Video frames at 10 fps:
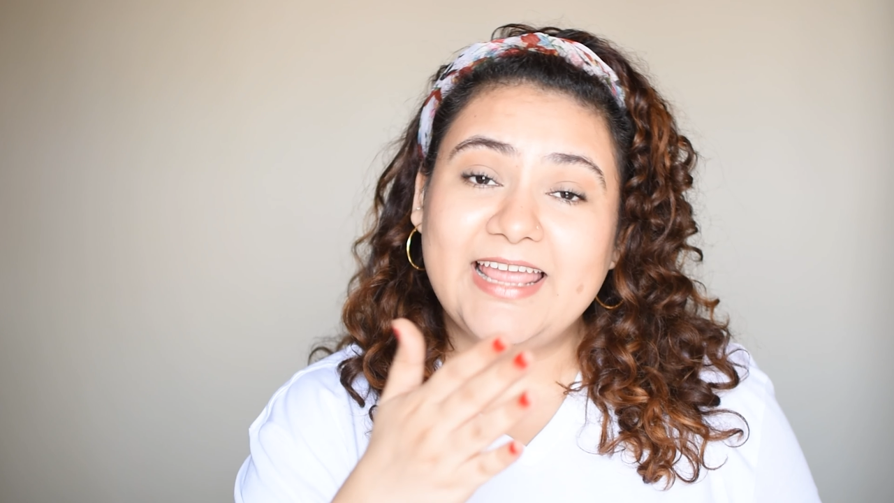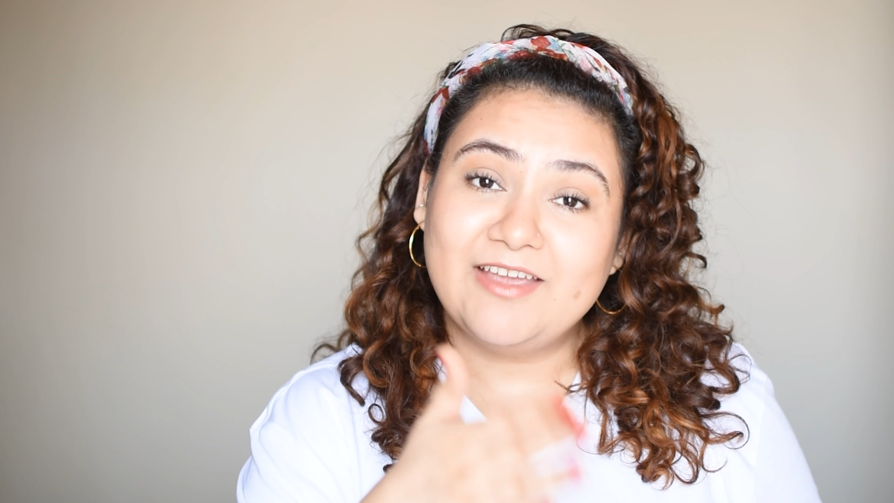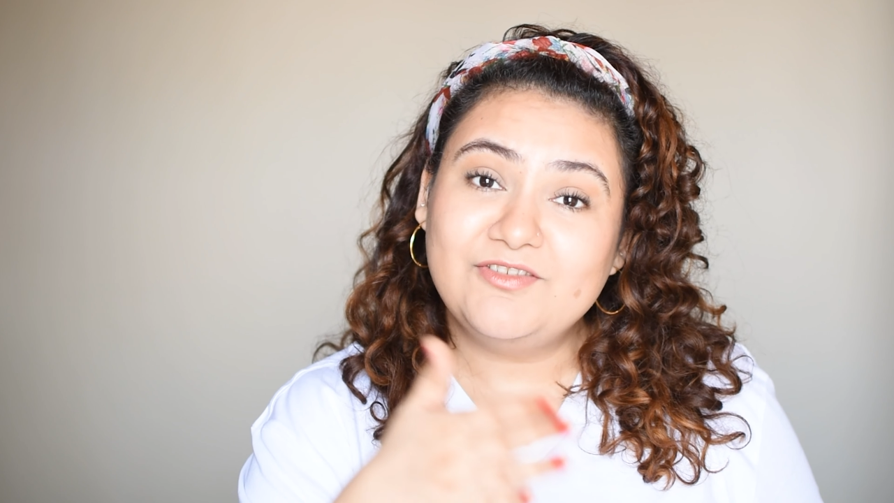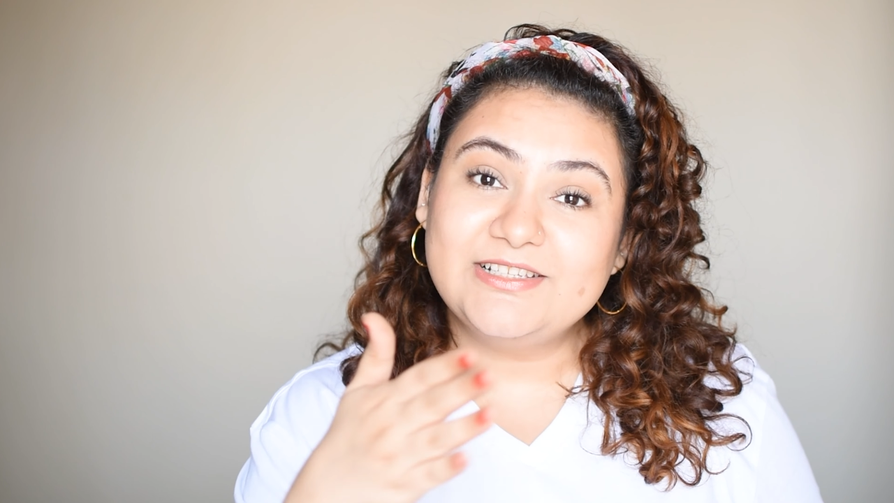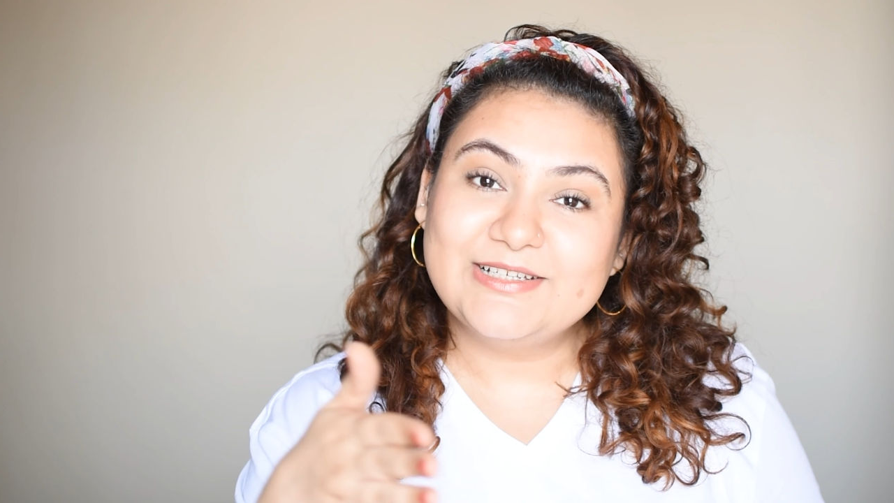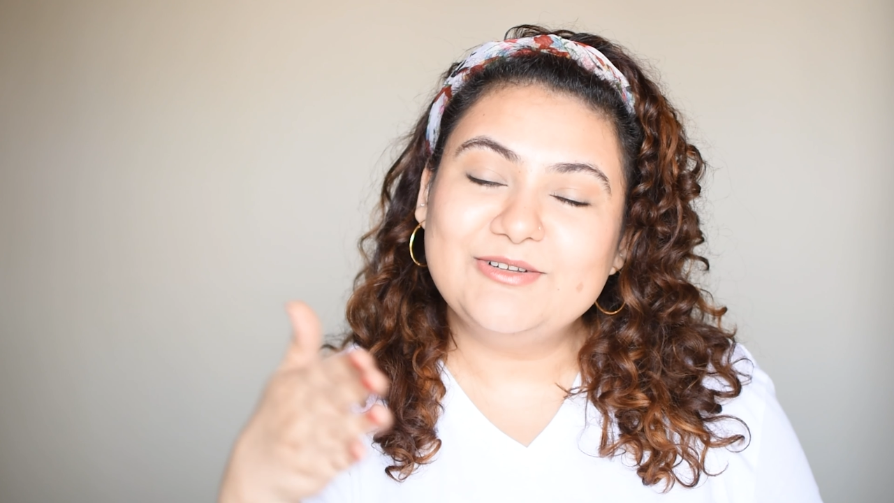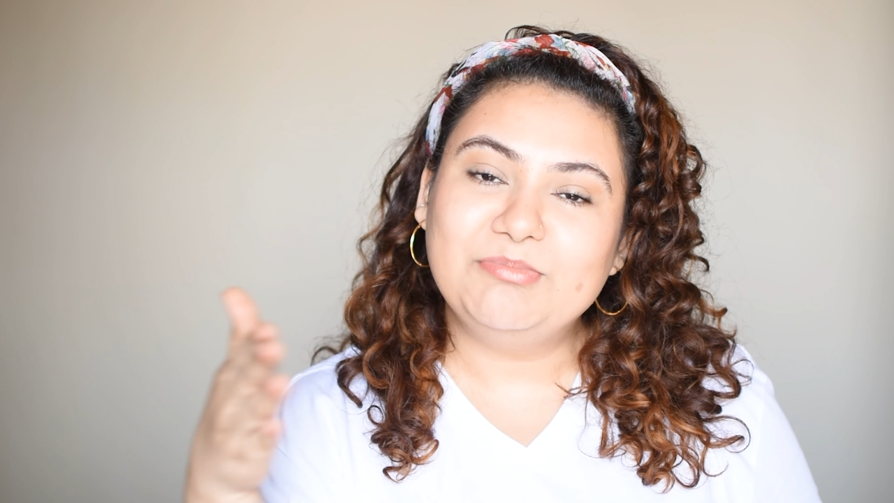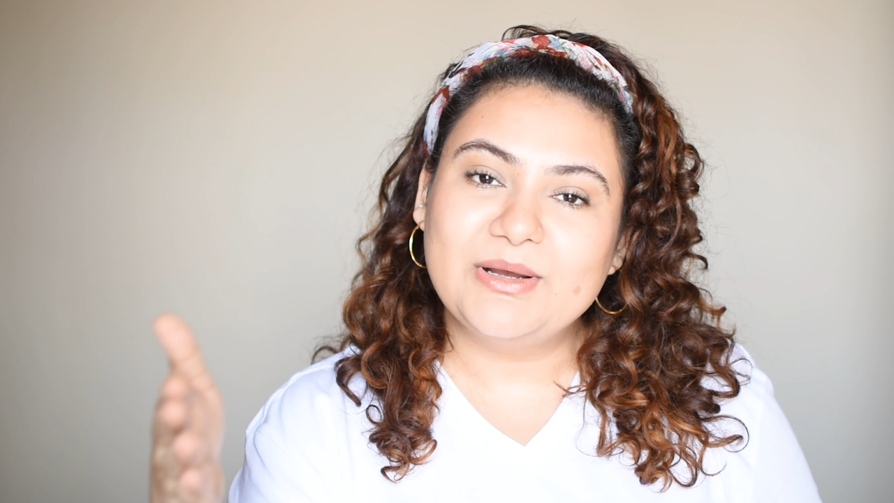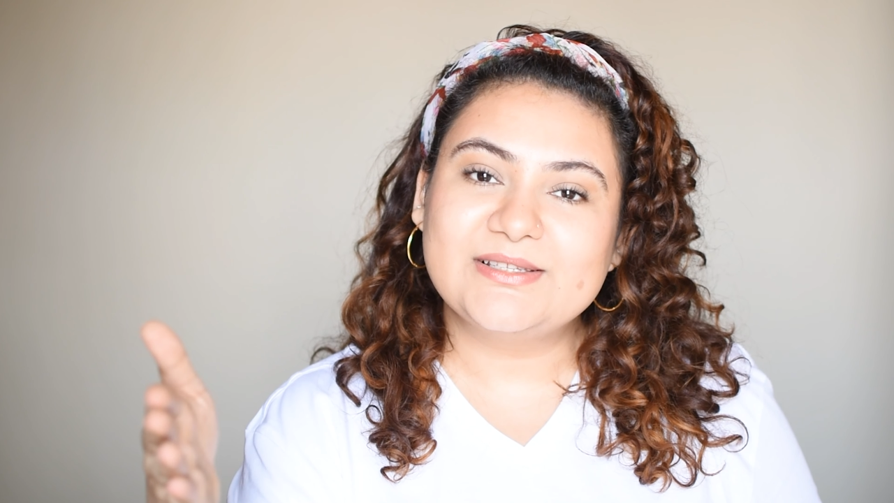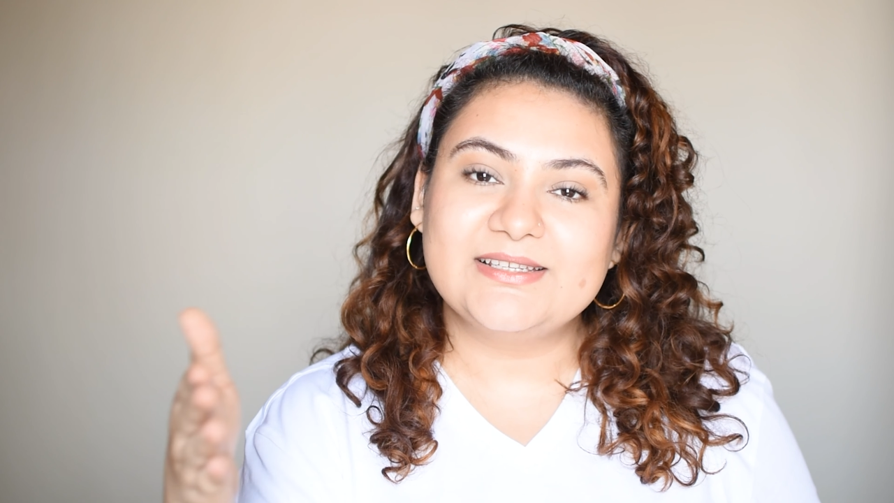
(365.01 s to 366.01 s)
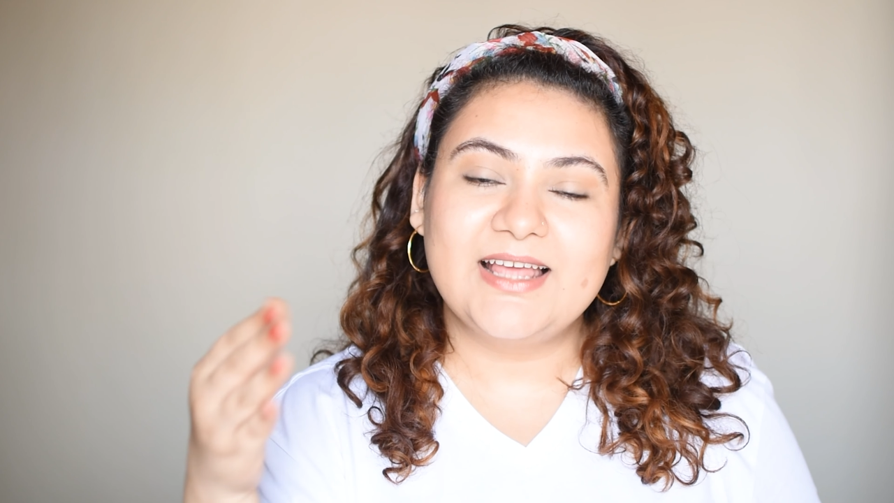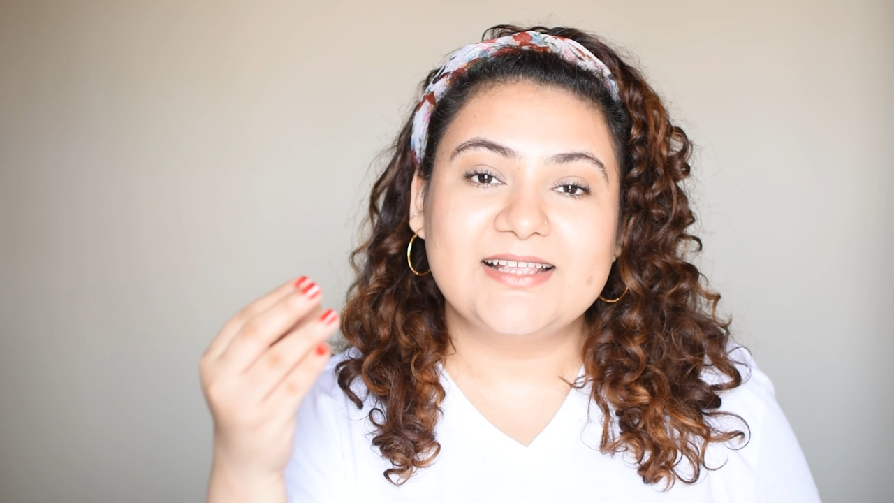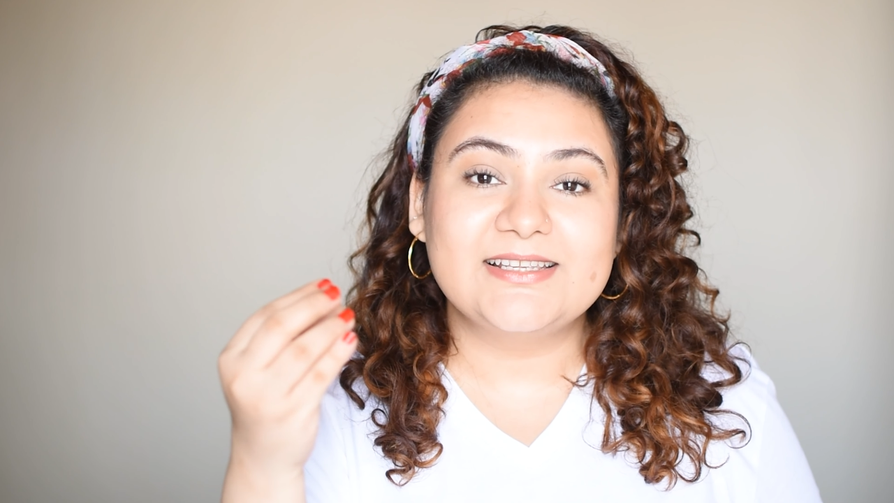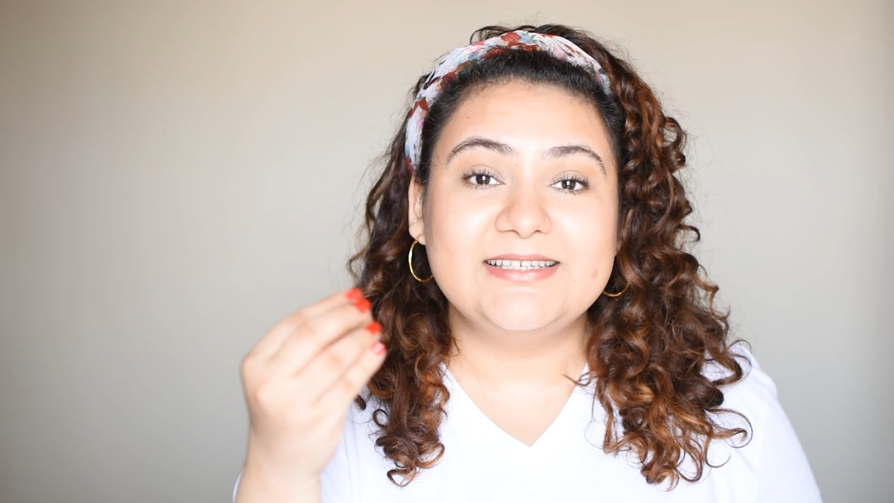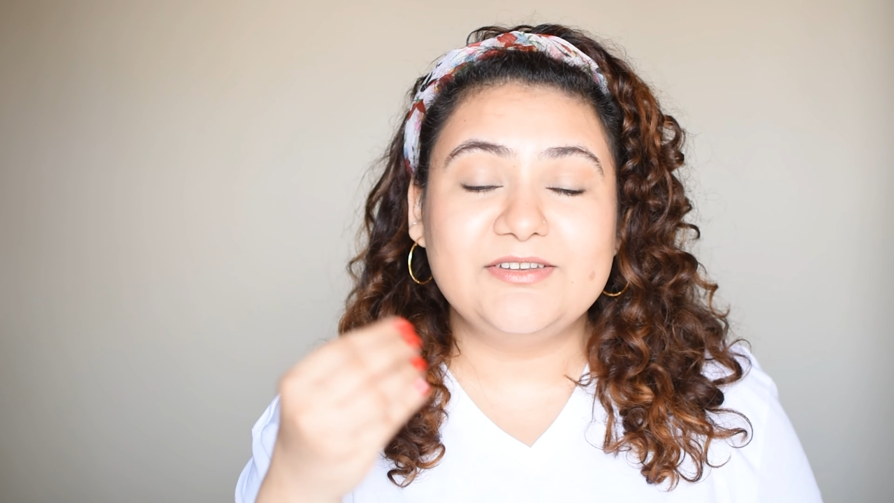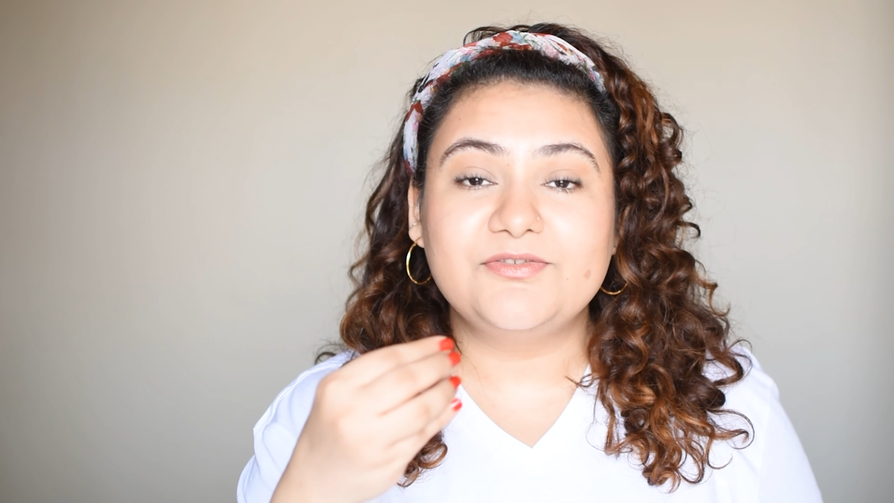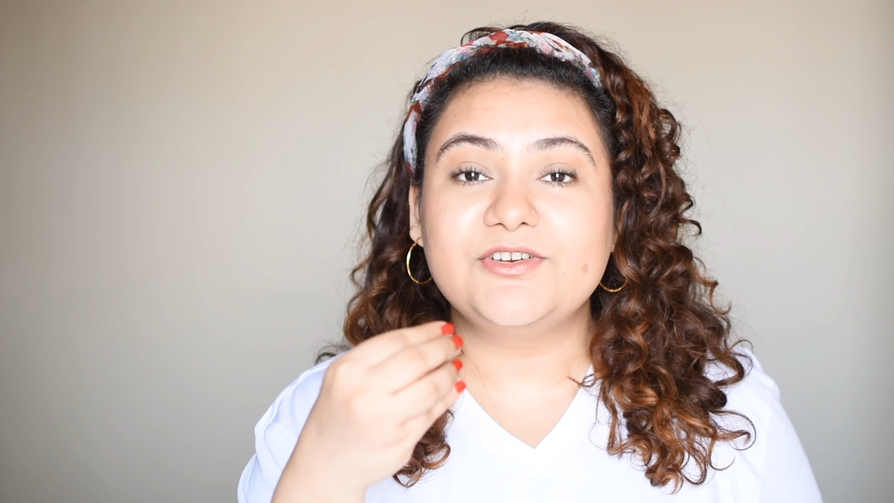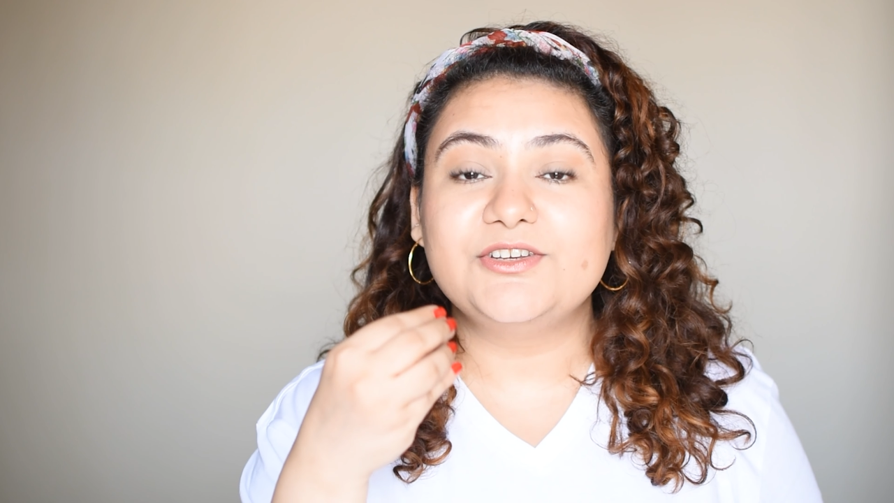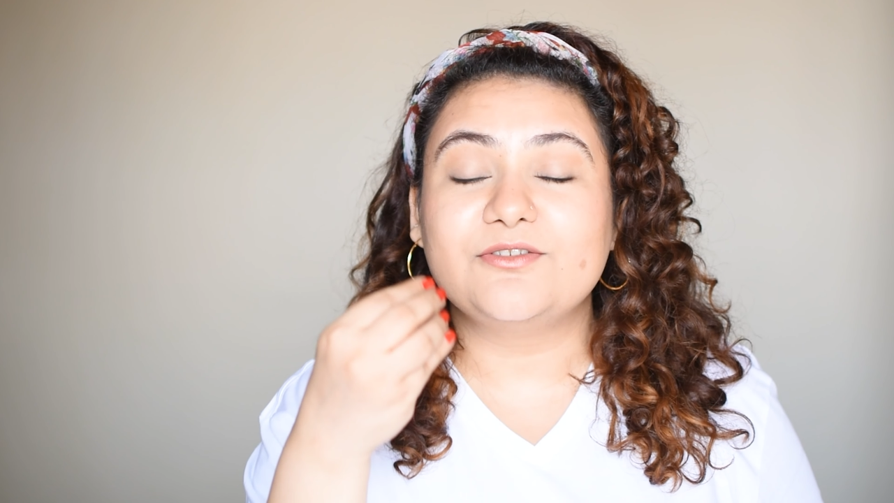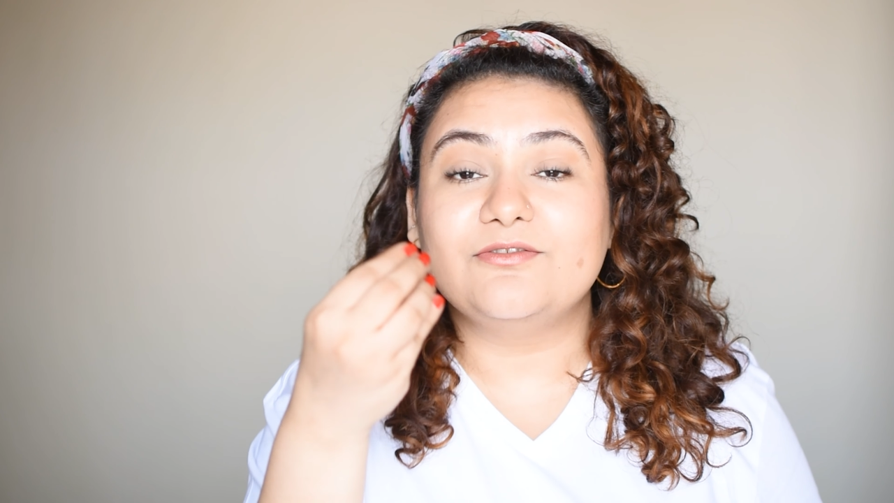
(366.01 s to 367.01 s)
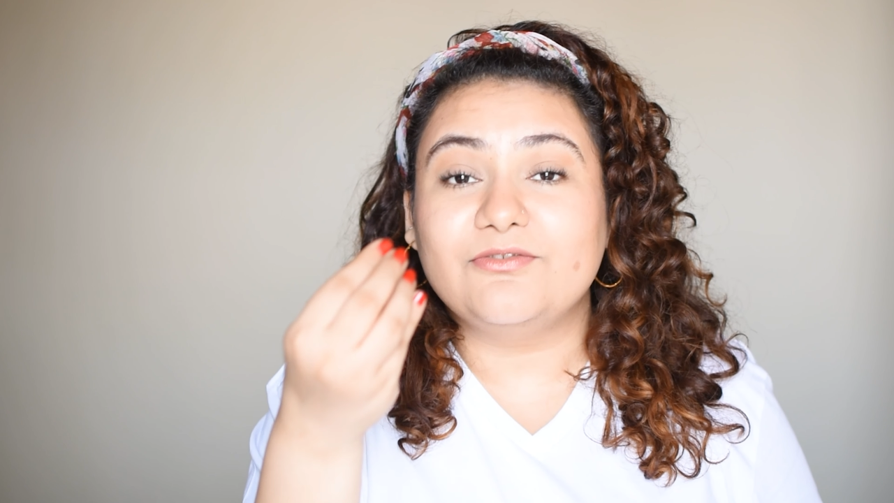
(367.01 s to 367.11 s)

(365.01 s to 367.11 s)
every single person has a different